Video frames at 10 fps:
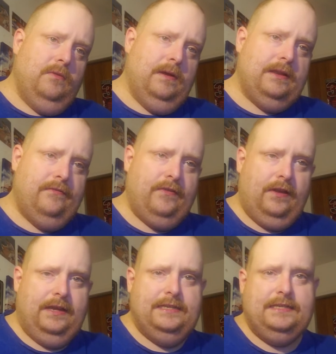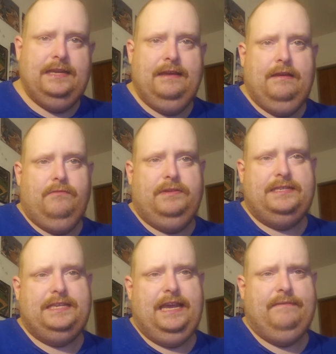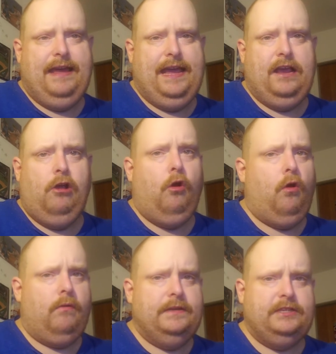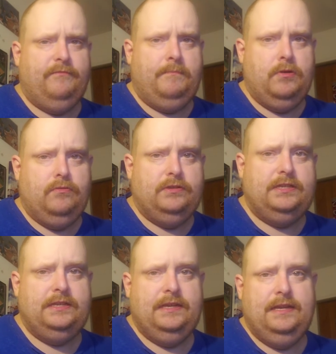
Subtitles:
with the Phillies, received a chorus of boos,